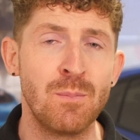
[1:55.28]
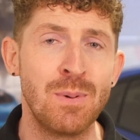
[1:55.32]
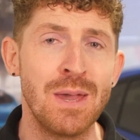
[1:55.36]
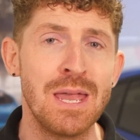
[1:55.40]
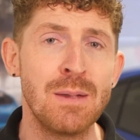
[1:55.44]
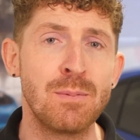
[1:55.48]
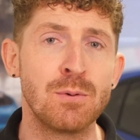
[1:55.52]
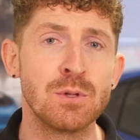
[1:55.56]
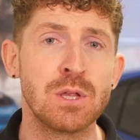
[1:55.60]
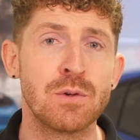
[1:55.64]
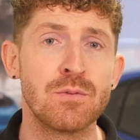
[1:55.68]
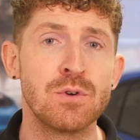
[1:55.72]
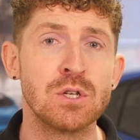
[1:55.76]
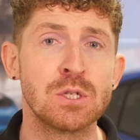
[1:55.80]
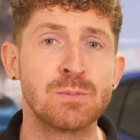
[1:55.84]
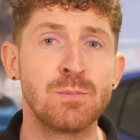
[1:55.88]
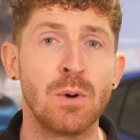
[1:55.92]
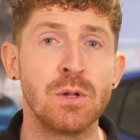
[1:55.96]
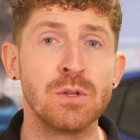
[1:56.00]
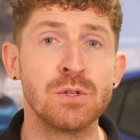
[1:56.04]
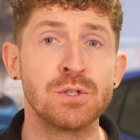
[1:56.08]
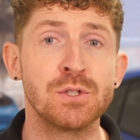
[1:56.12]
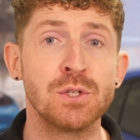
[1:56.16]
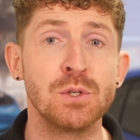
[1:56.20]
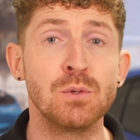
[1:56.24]
people that
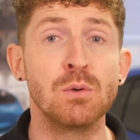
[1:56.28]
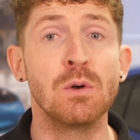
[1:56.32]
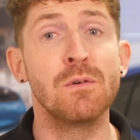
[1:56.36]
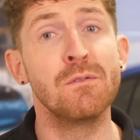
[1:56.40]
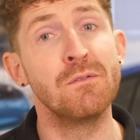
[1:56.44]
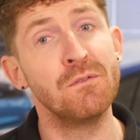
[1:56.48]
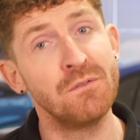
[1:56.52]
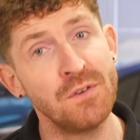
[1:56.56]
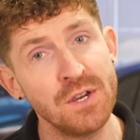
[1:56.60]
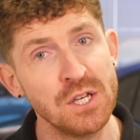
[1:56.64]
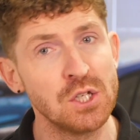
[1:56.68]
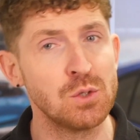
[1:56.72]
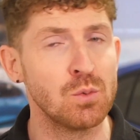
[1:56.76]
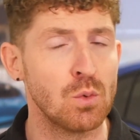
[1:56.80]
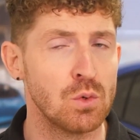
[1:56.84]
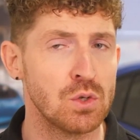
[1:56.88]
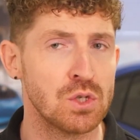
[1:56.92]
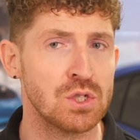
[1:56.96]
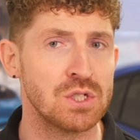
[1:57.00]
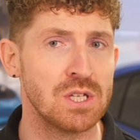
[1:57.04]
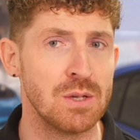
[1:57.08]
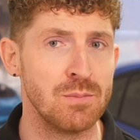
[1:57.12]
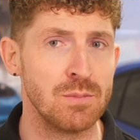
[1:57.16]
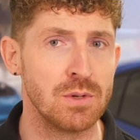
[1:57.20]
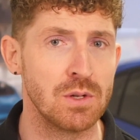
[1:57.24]
respond to visual
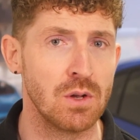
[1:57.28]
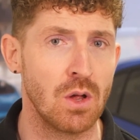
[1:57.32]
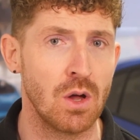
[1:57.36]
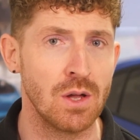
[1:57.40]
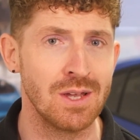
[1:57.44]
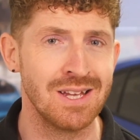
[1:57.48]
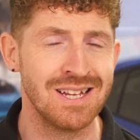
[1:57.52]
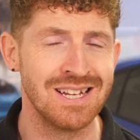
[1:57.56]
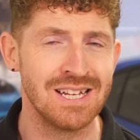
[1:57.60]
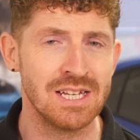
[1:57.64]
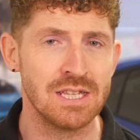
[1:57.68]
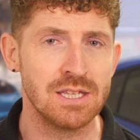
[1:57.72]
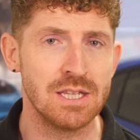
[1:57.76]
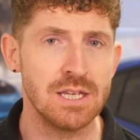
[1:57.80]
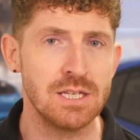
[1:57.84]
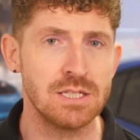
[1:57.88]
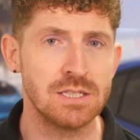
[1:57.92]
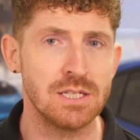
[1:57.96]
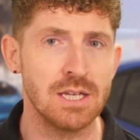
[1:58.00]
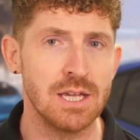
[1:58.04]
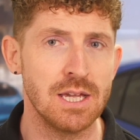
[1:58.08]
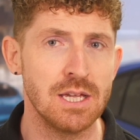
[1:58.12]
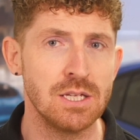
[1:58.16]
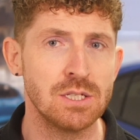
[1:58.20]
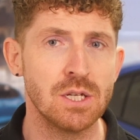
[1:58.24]
stimuli,
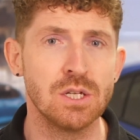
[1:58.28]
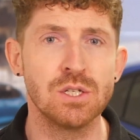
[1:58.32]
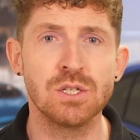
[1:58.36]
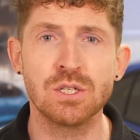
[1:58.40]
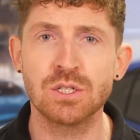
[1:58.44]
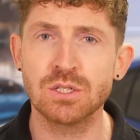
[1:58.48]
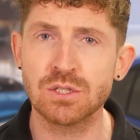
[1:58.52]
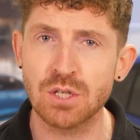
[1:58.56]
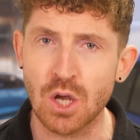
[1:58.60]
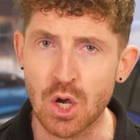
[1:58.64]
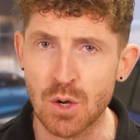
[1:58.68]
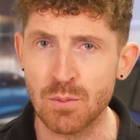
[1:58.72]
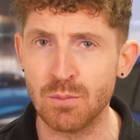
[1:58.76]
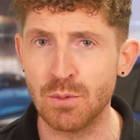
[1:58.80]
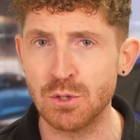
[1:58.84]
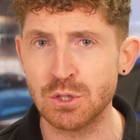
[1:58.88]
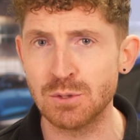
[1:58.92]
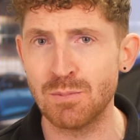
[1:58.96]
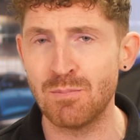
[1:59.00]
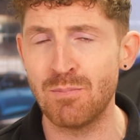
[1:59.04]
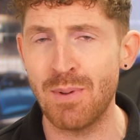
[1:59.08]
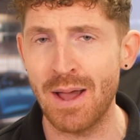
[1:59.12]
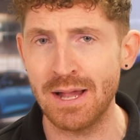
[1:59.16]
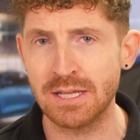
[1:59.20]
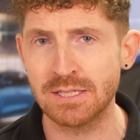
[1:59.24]
this is so
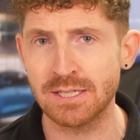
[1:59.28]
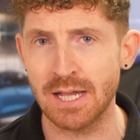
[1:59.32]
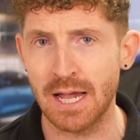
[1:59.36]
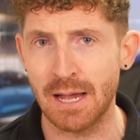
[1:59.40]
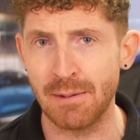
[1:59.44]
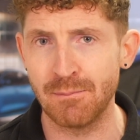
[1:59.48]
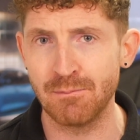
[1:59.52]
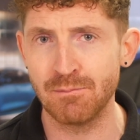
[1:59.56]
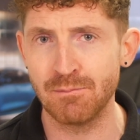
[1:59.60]
much better.